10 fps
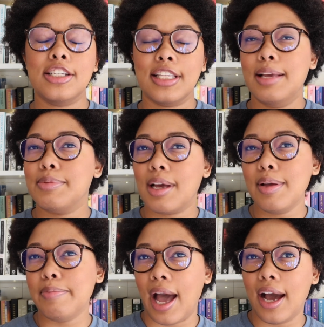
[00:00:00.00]
just keeps
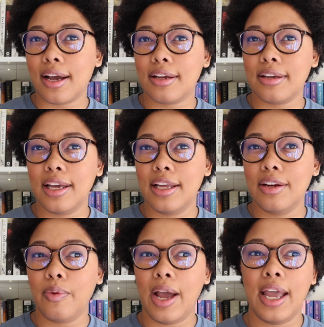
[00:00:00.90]
coming back in
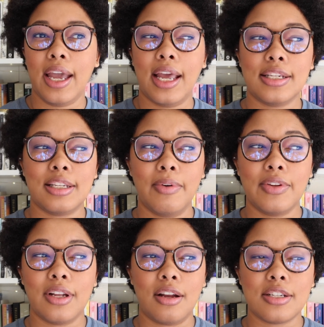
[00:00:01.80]
a way, and some of
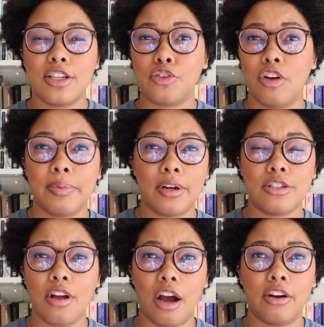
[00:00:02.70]
it, honestly, is creepier and
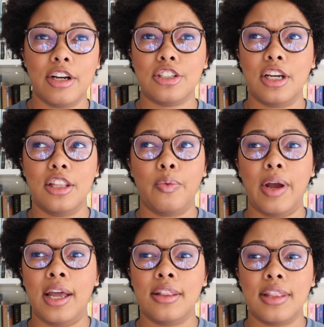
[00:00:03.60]
stalkerish in the
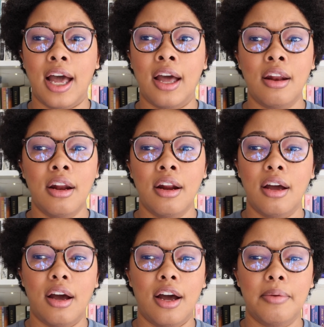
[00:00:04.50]
way that
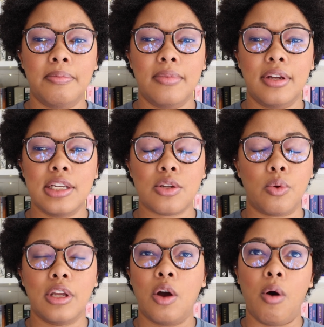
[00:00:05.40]
is
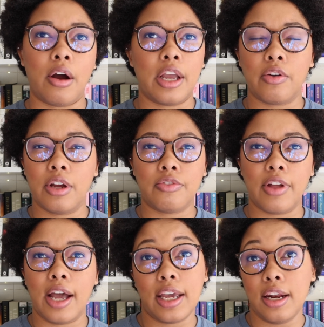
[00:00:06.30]
only a walking green
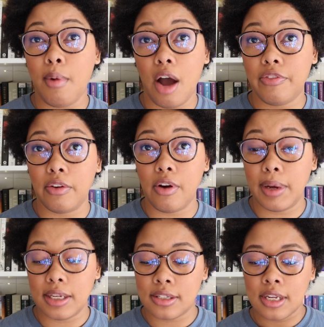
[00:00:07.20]
flag in a Mafia
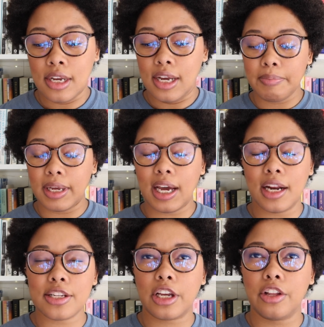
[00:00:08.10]
romance. But he
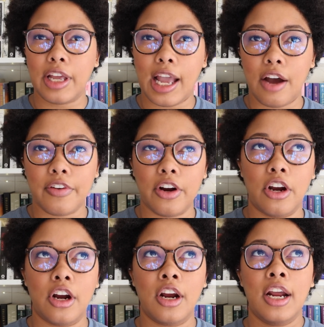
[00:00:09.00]
kind of is, like, looking out for
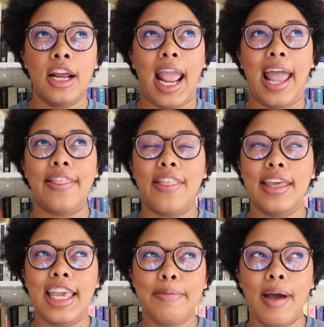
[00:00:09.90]
her, and then they
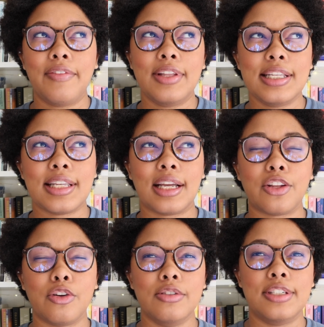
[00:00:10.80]
keep having these, like,
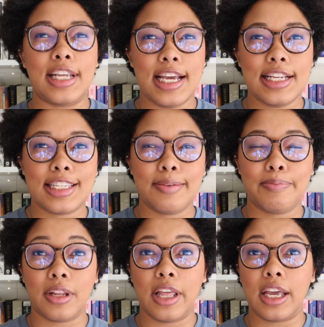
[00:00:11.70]
little dates,
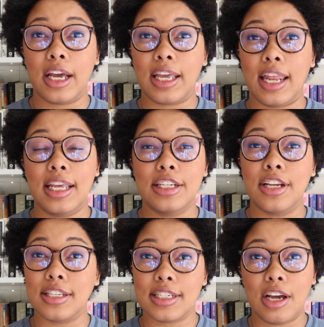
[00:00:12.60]
but, like, again, he
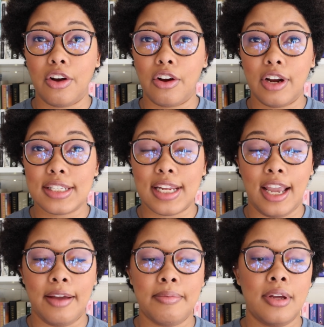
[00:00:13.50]
doesn't tell her his
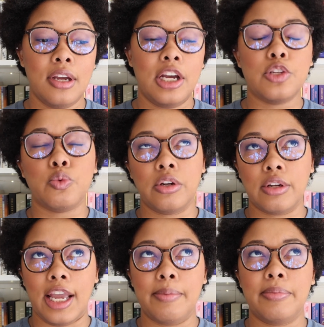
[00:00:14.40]
name, his real
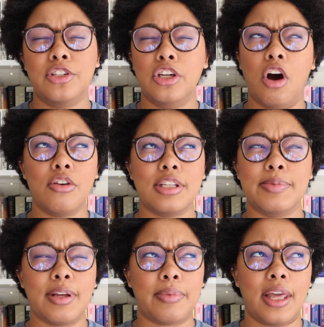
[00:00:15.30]
name. She calls
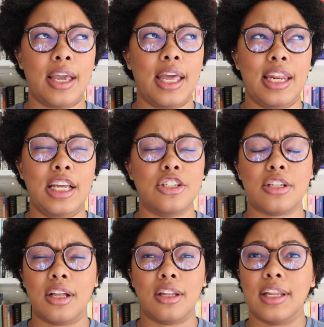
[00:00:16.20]
him something, and he just,
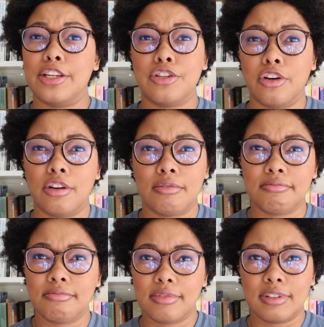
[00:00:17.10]
like, lets her
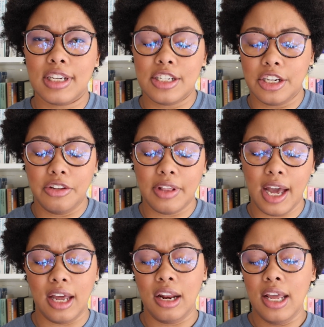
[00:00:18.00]
continue
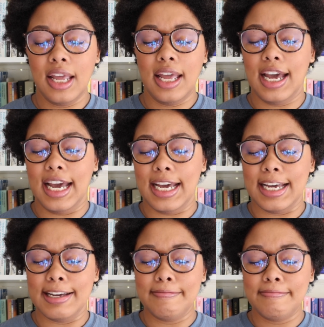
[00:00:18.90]
that.
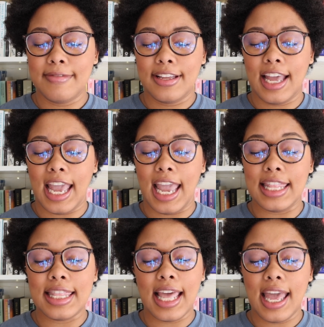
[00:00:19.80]
And
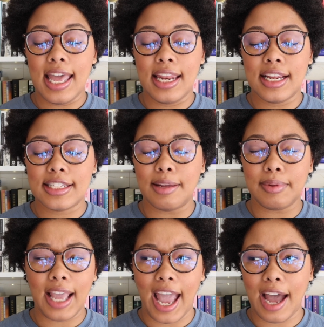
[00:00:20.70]
then
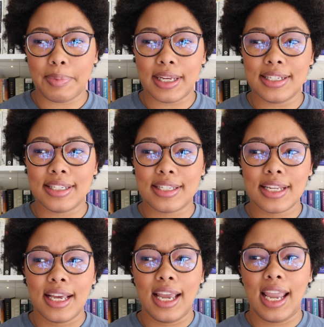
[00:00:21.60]
something happens,
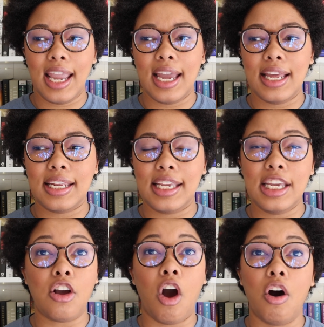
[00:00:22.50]
and
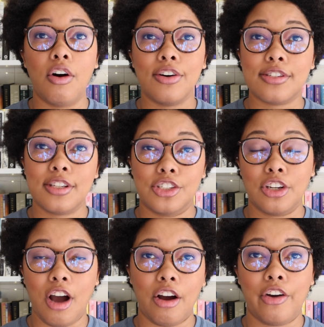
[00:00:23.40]
he calls the
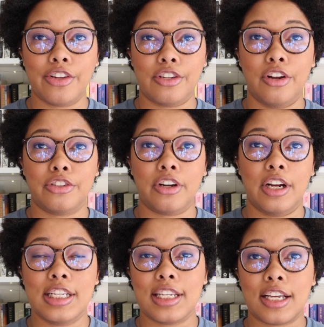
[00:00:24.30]
Chicago Cosa Nostra,
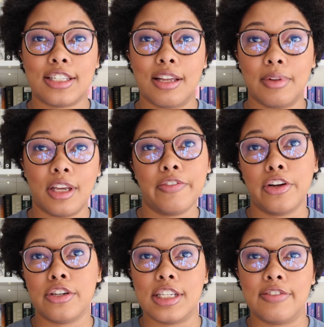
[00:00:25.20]
and he's like, something of
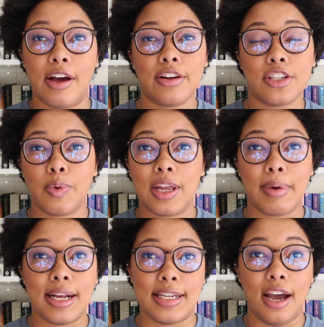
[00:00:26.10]
yours has found its way to
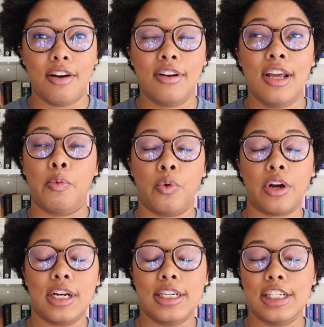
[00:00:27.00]
my town, and
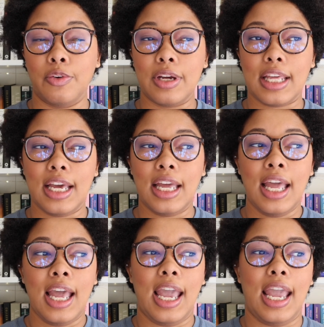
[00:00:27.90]
we're going to deal with it.
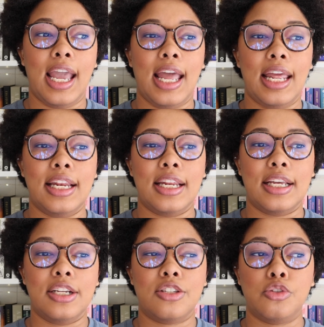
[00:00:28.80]
And
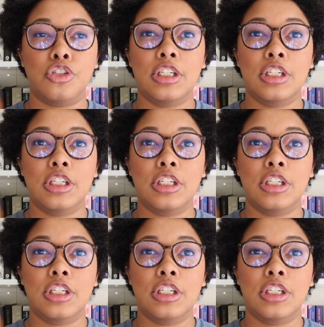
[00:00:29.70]
so